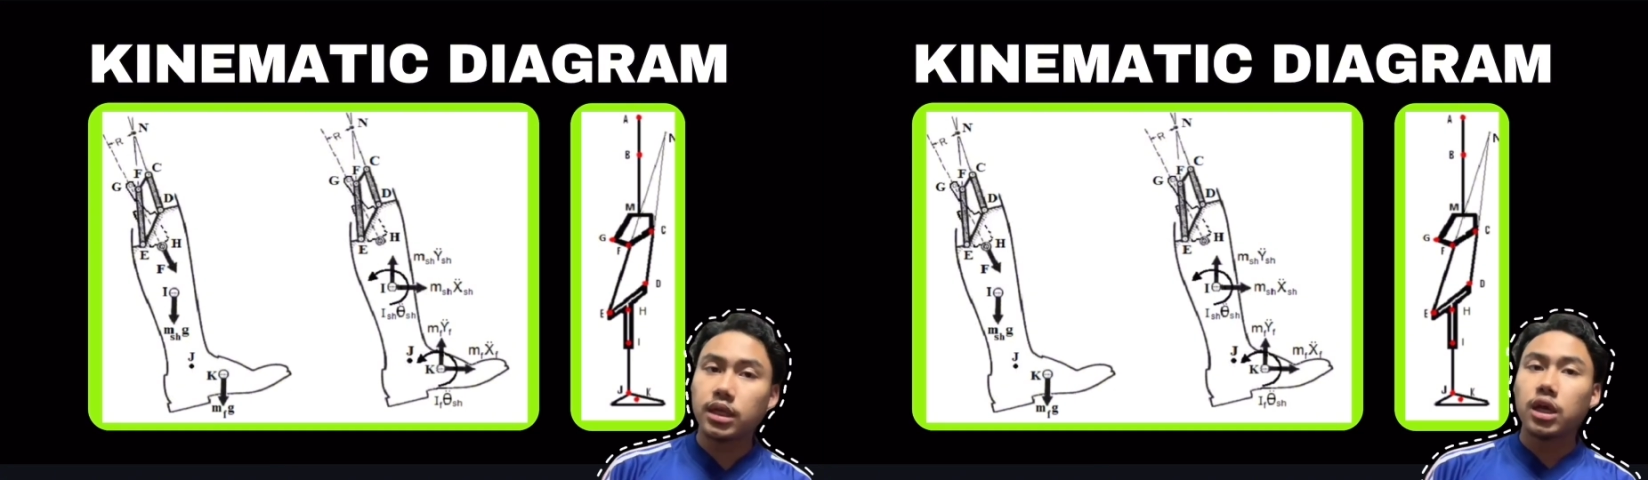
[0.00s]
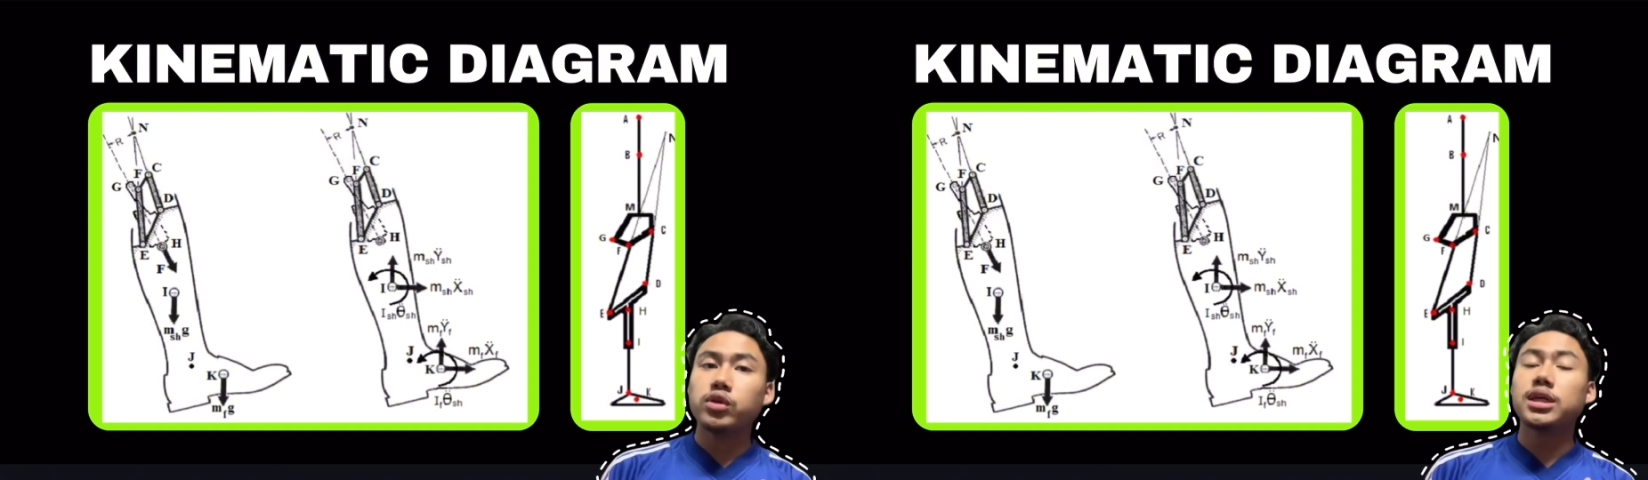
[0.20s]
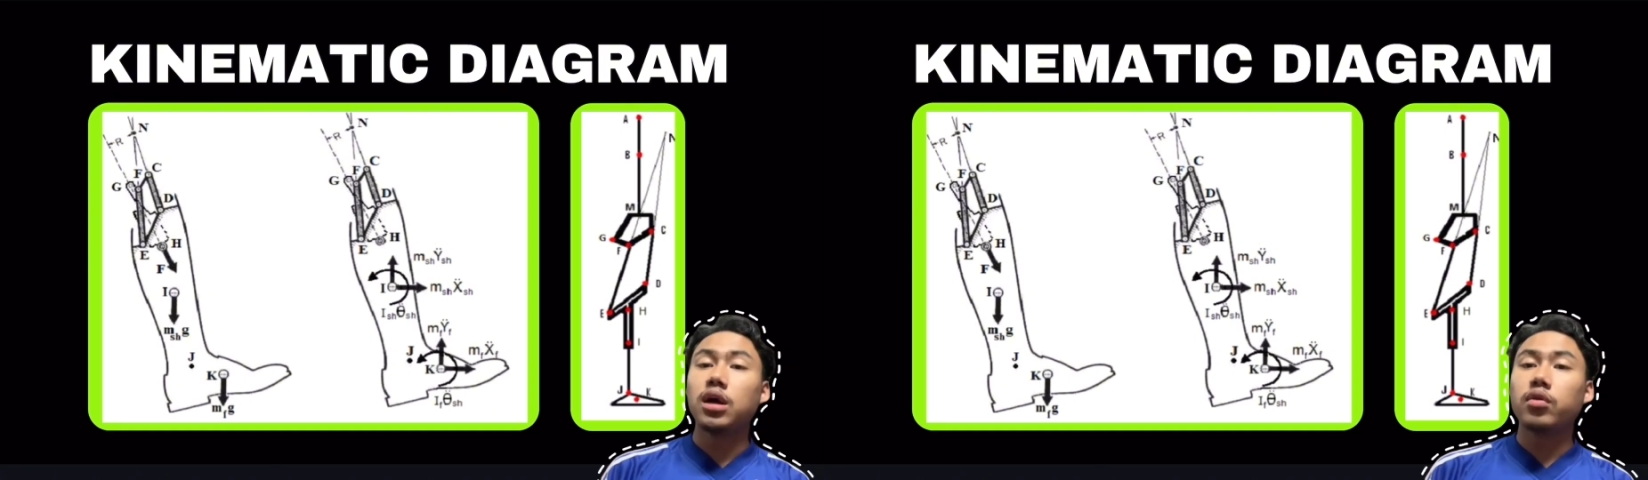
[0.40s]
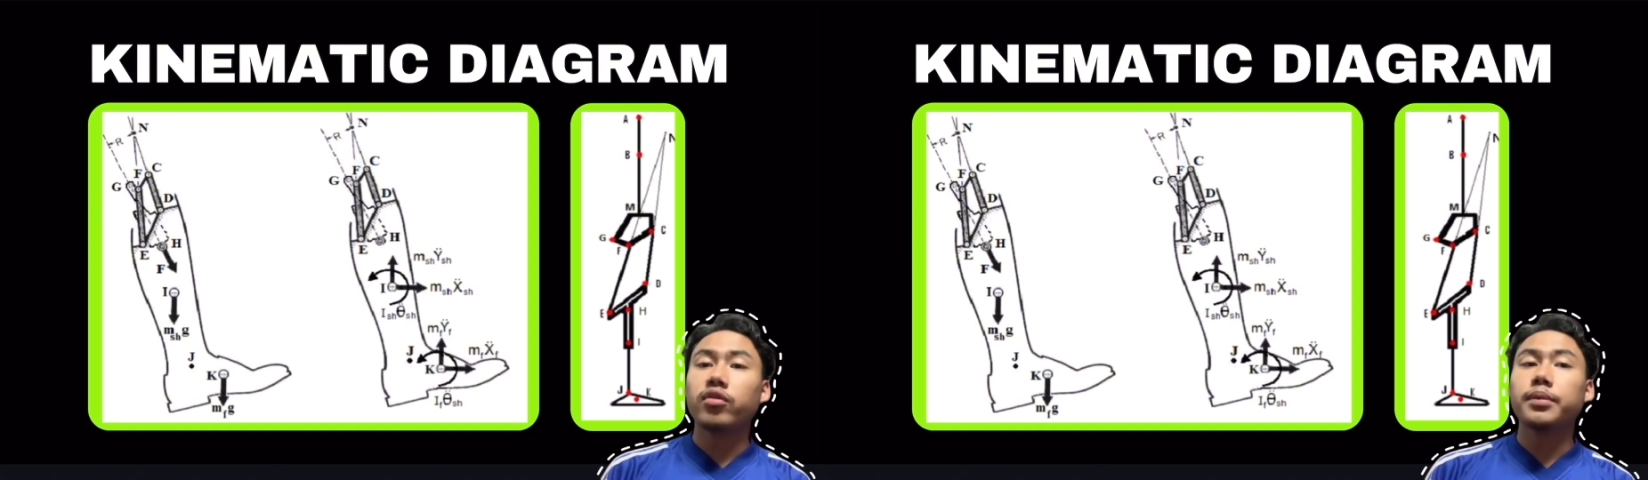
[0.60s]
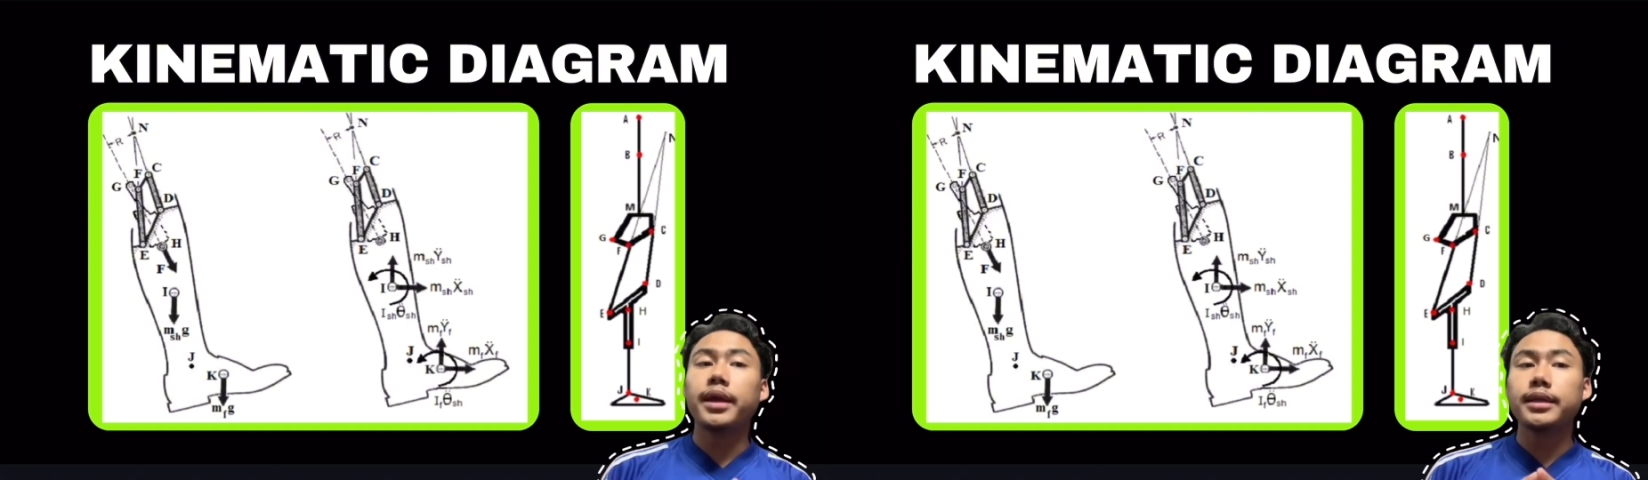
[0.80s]
which allow for
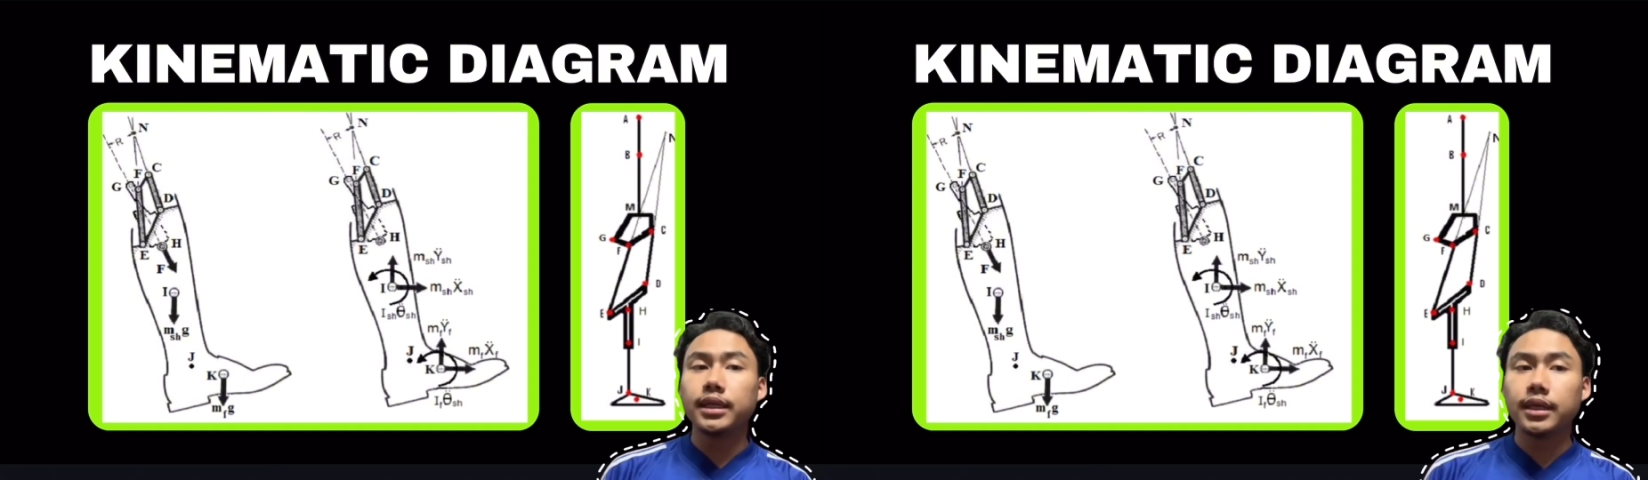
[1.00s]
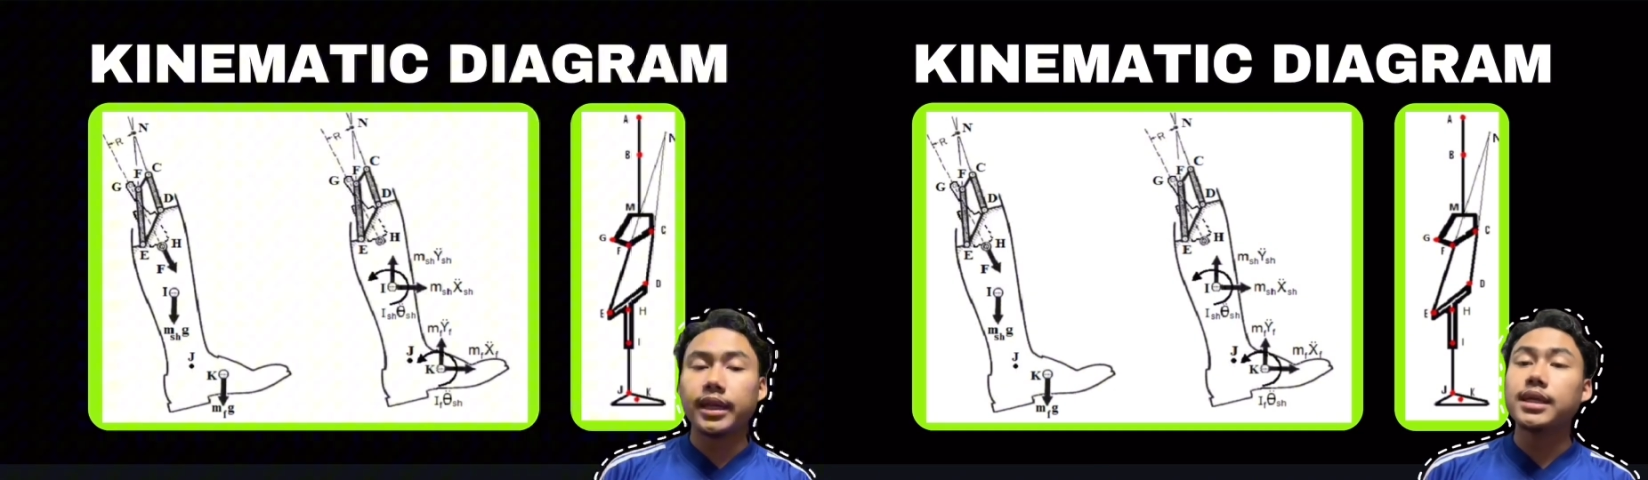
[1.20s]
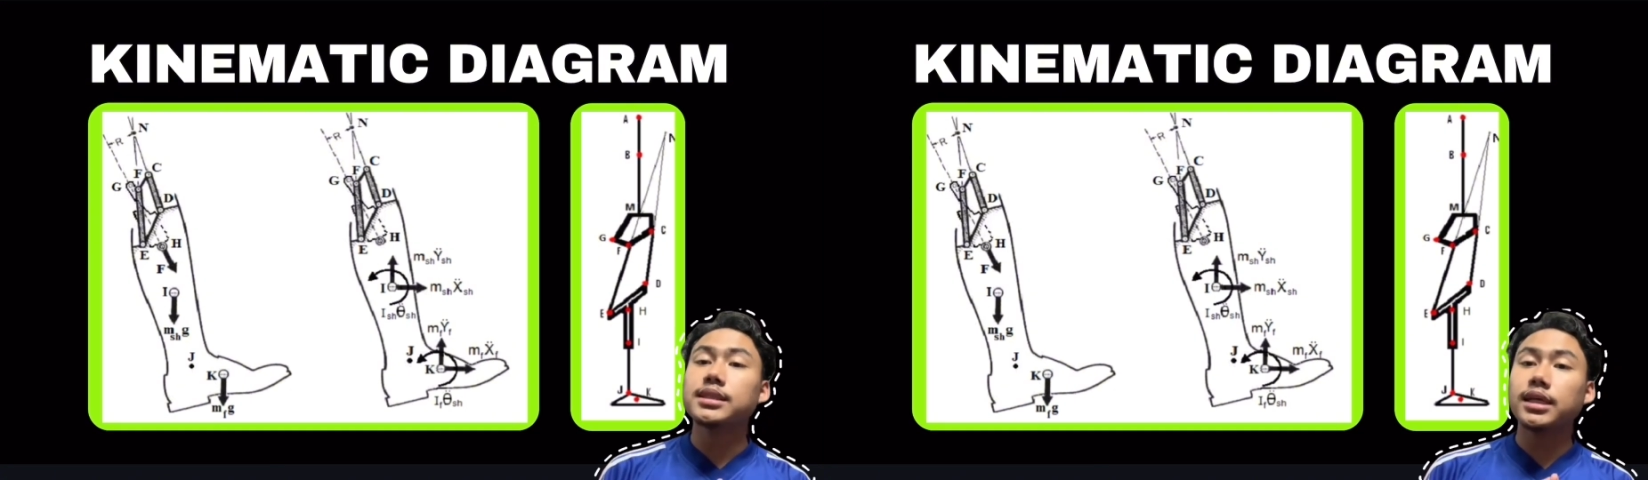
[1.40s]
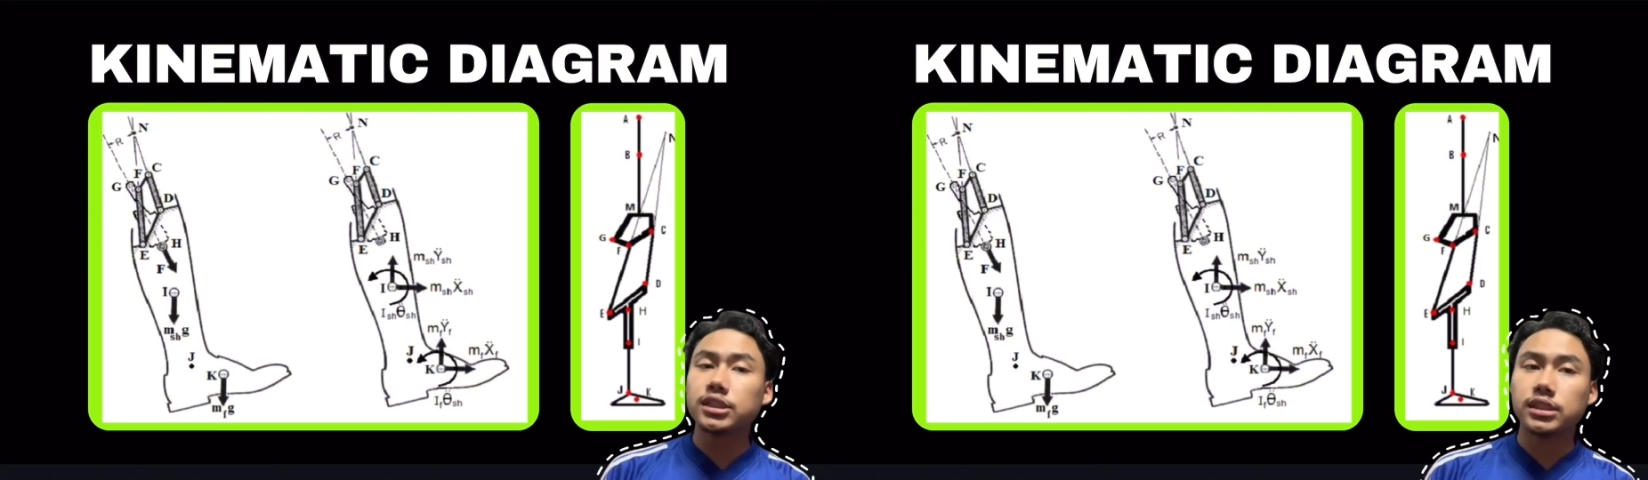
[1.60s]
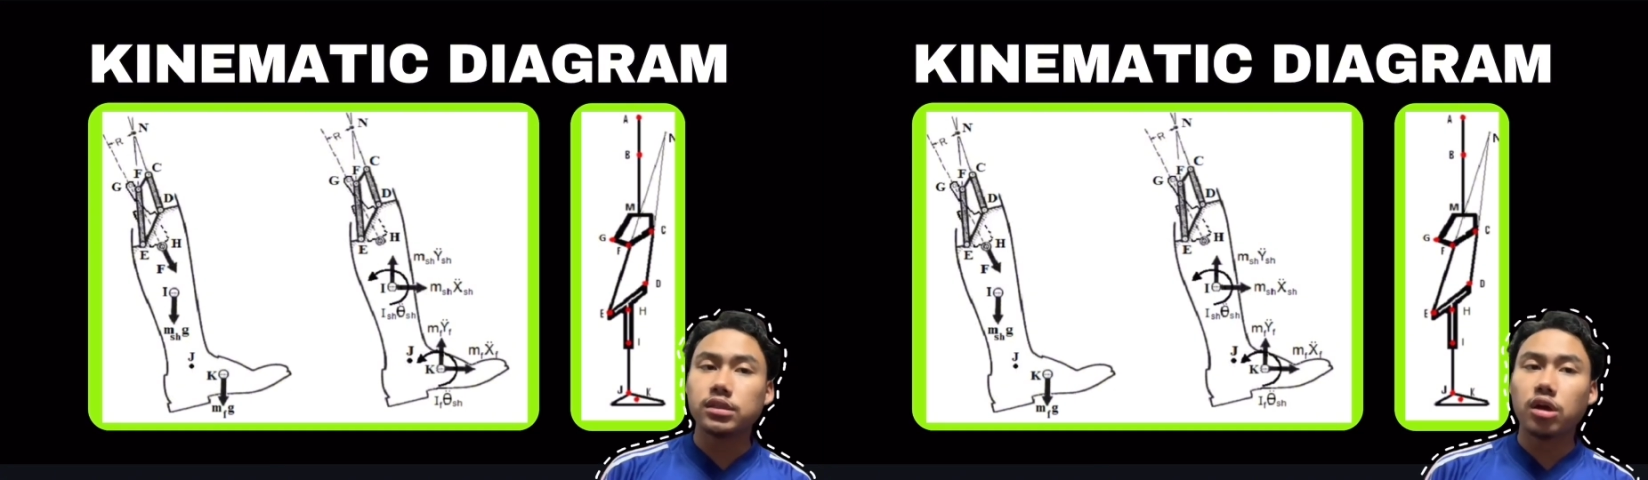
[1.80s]
the bending and extension